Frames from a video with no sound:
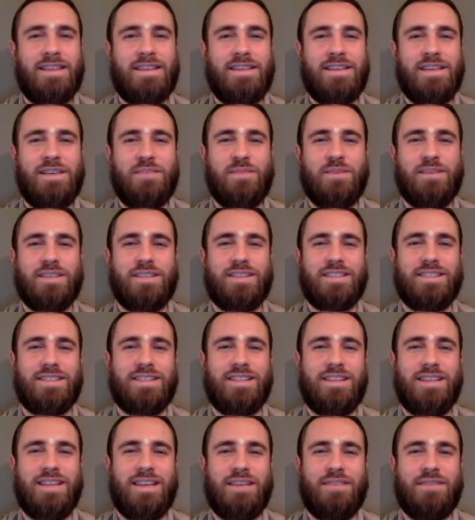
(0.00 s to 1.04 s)
demons, the
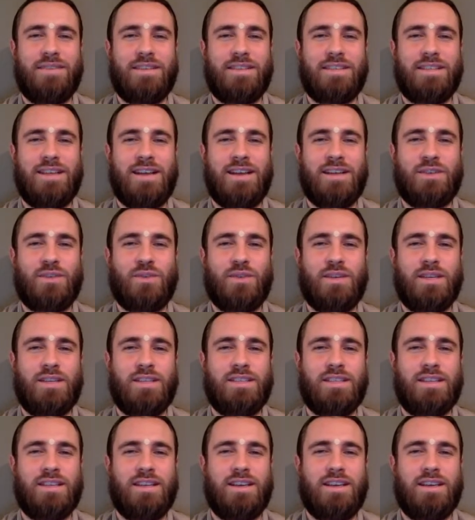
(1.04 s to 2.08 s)
Devas, the
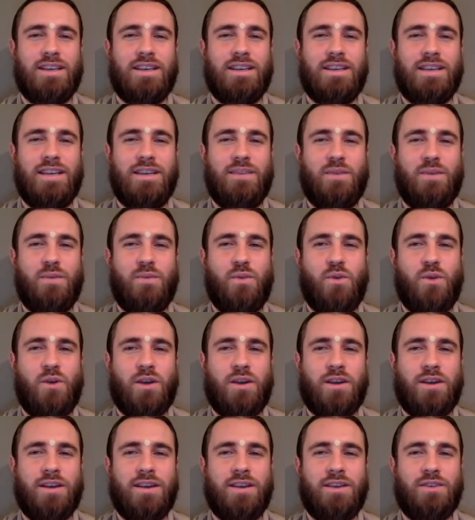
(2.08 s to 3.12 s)
Asuras, they were
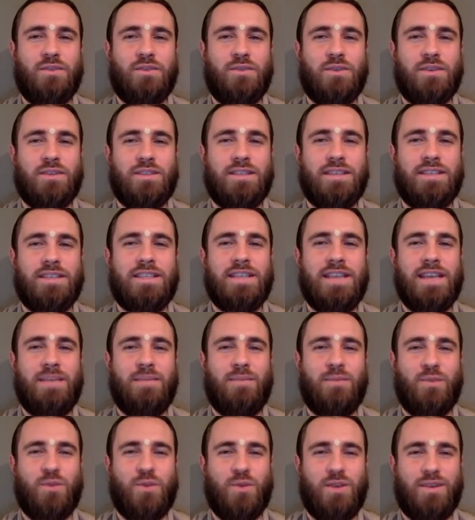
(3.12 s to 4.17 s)
working towards the
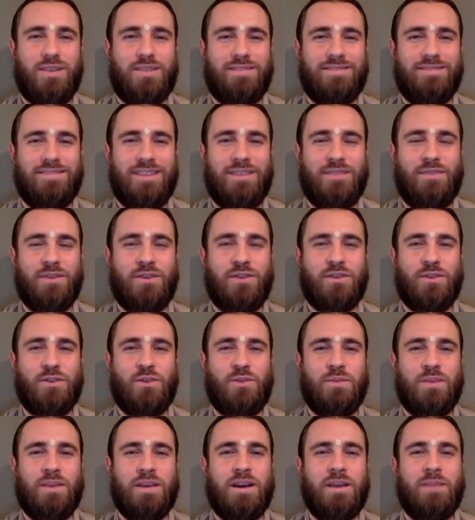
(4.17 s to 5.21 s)
same goal. They wanted
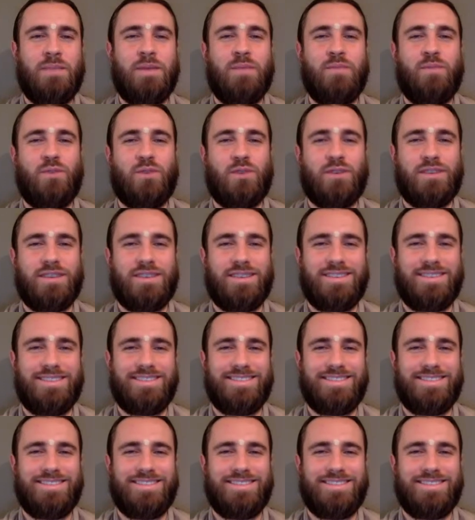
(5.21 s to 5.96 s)
to become immortal.